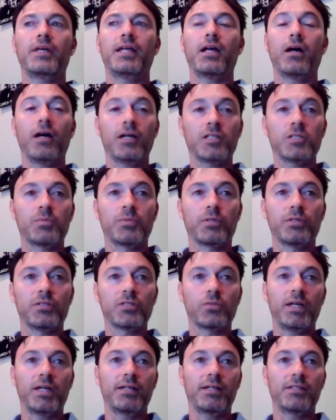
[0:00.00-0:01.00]
In
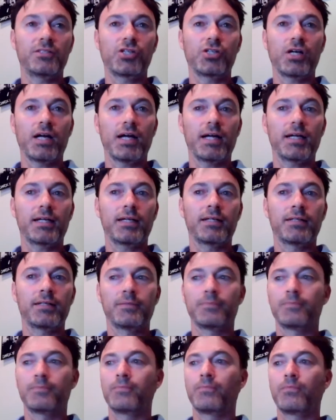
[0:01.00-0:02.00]
hospitals, we need to track
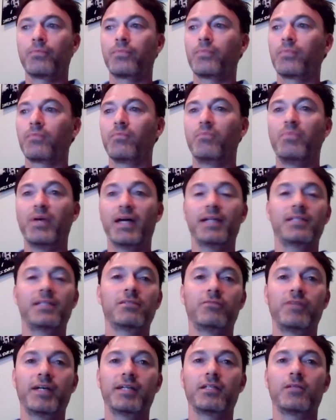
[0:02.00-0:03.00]

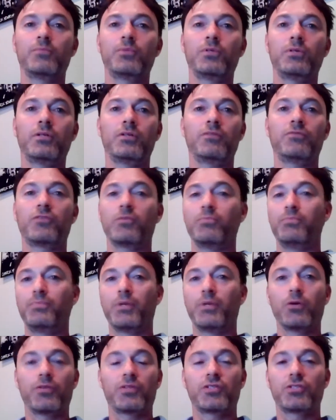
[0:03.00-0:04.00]
beds available for
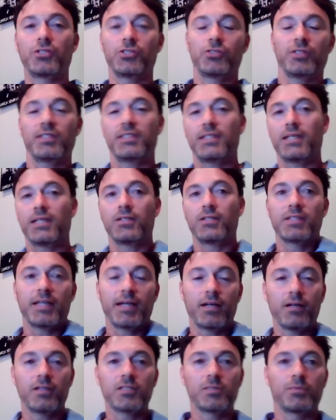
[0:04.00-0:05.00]
both surgery centers
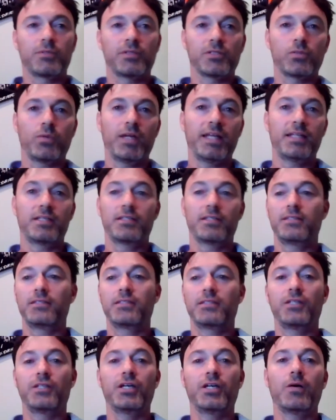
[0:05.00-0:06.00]
and hospitals. We need
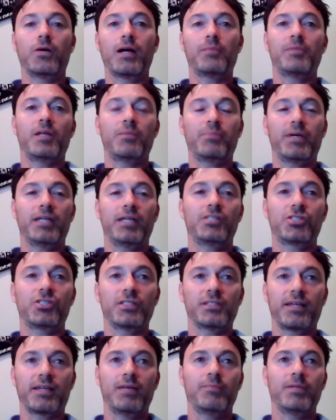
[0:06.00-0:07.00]
to know how many
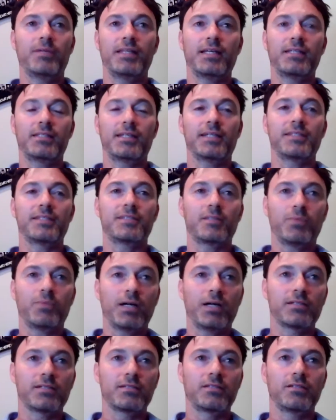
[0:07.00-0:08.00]
patients came in that tested
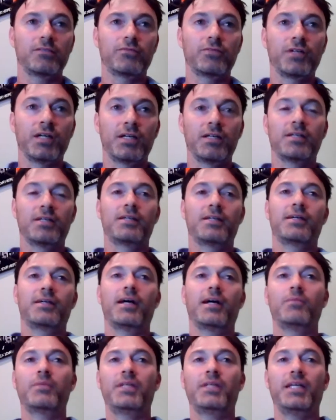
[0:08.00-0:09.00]
positive,
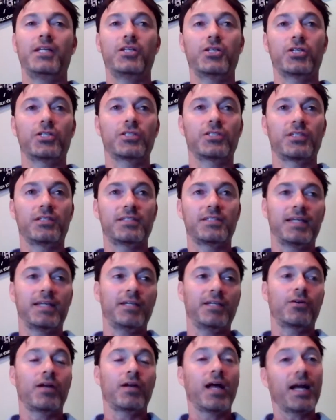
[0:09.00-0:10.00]
how many nurses
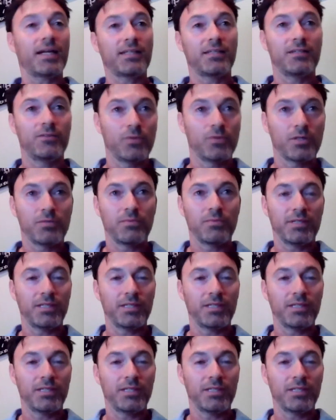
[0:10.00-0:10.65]
had interacted